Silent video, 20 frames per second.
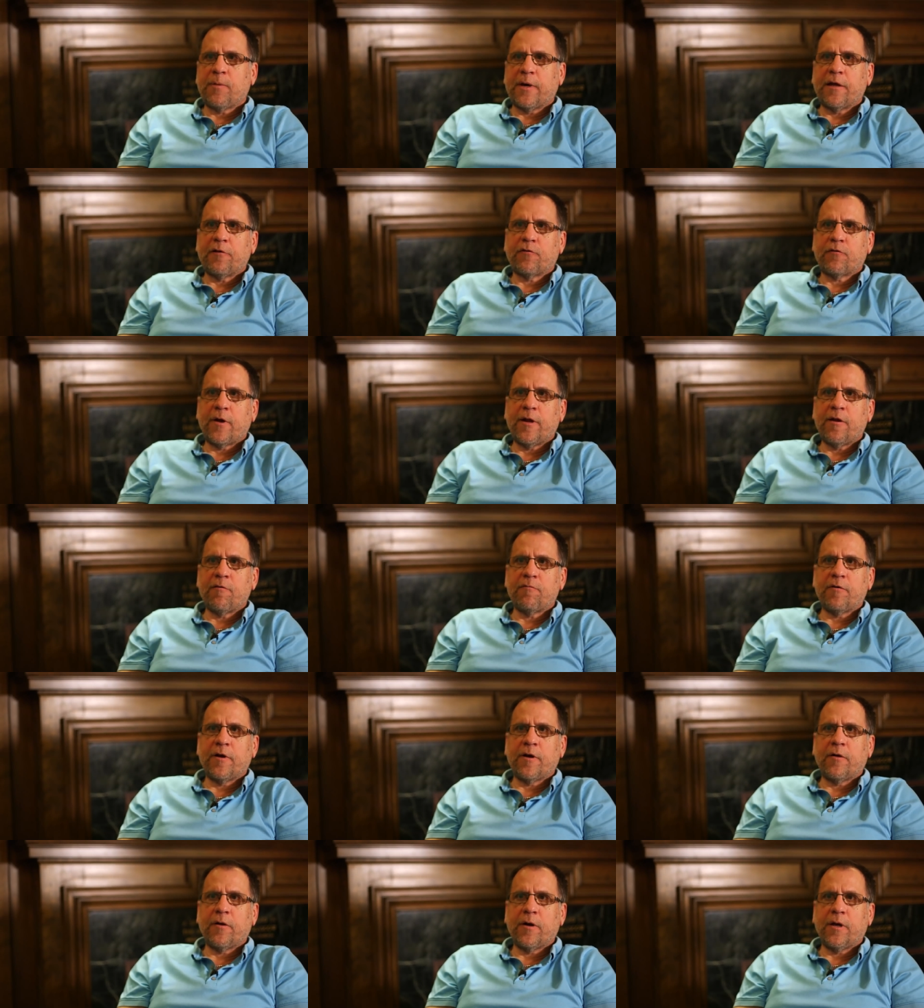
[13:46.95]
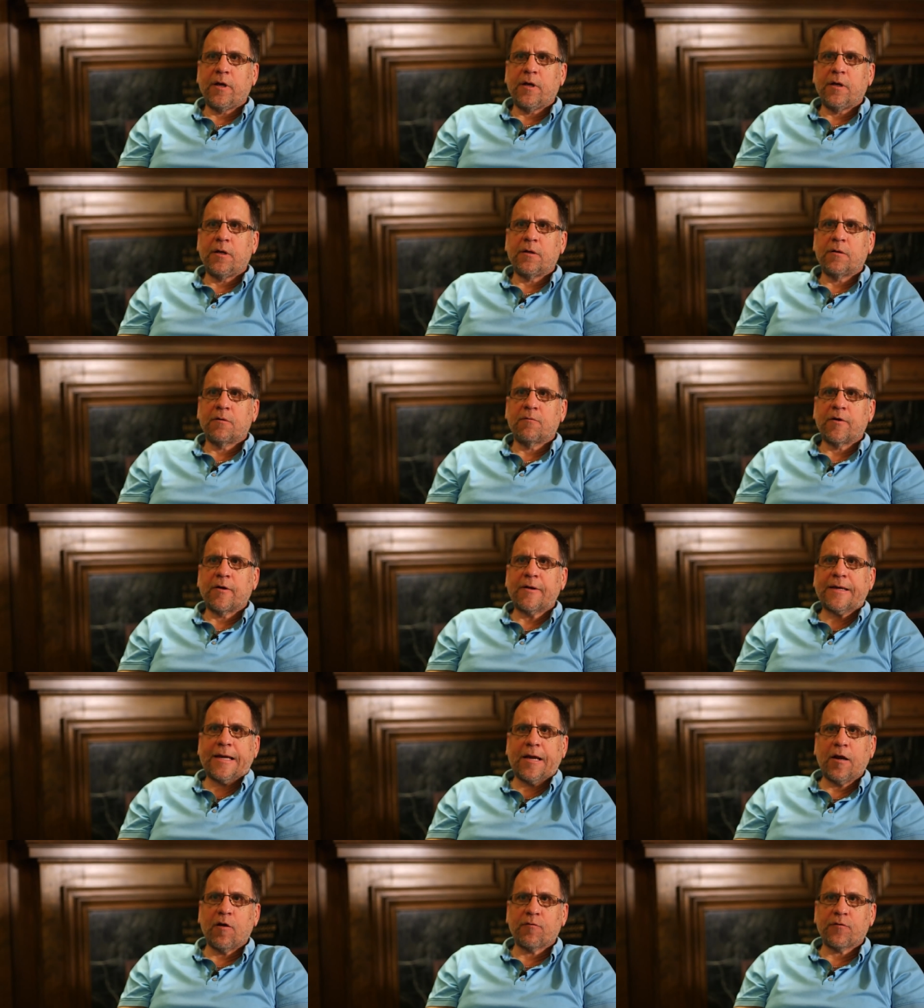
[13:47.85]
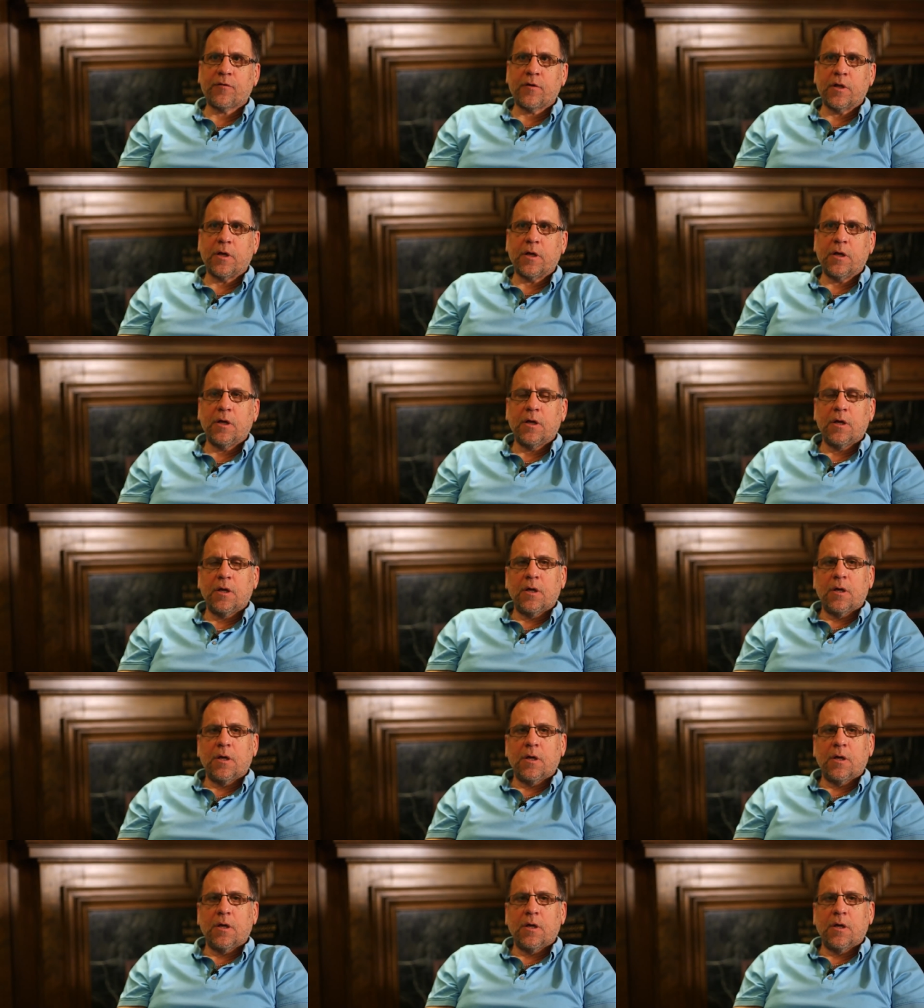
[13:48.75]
but I tread it very, very carefully,